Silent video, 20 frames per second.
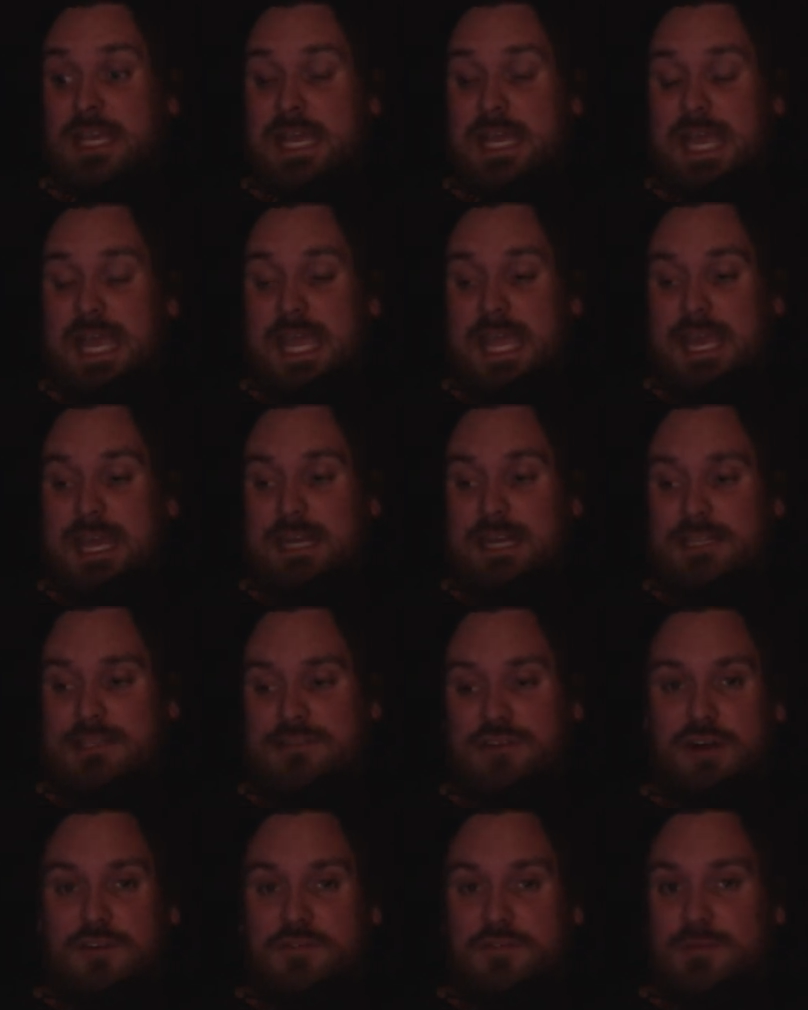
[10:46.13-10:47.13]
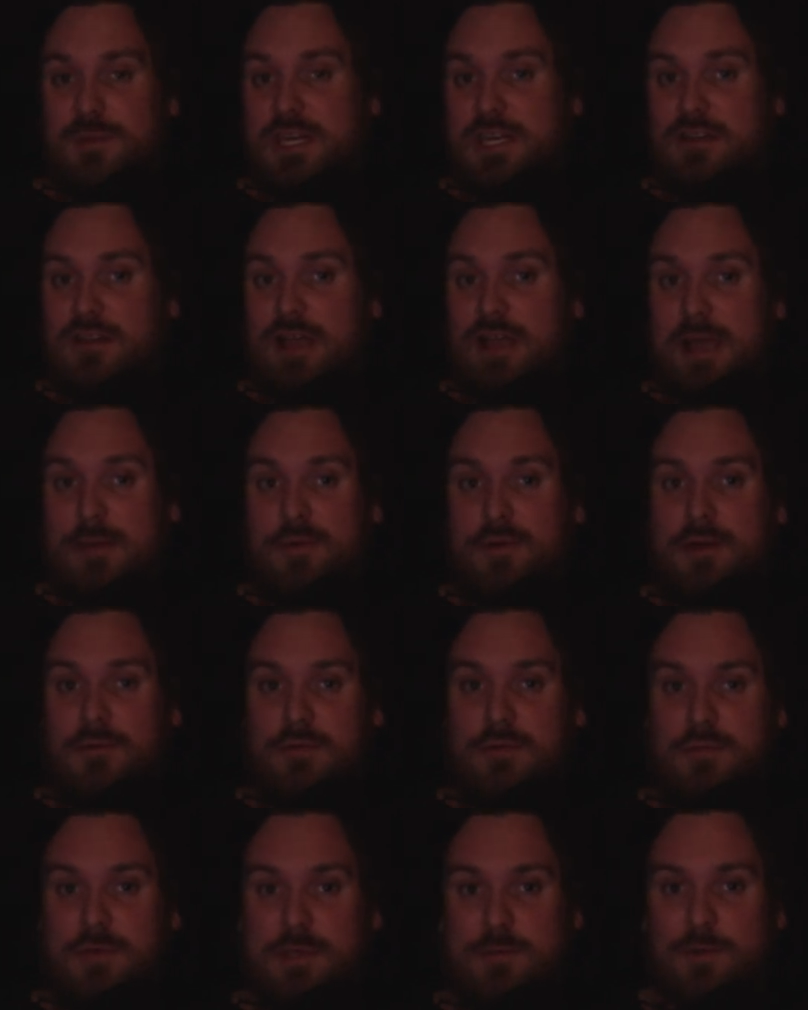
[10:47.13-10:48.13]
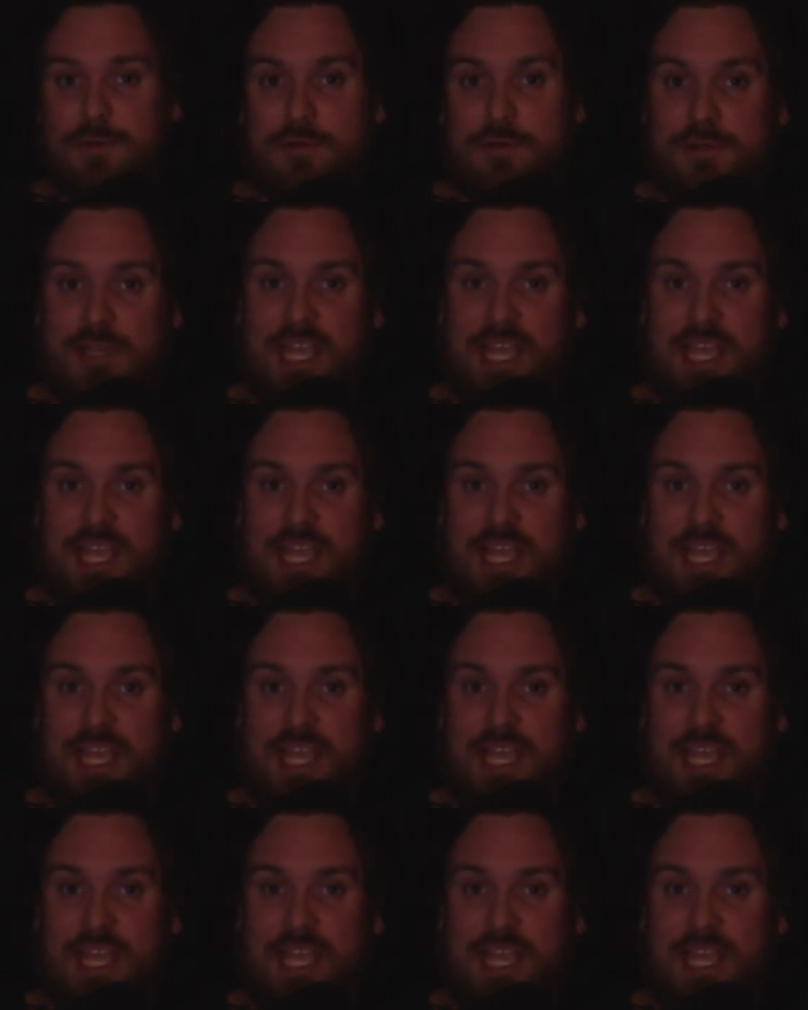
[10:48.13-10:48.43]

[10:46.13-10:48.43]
and it's hard for me to collaborate with people.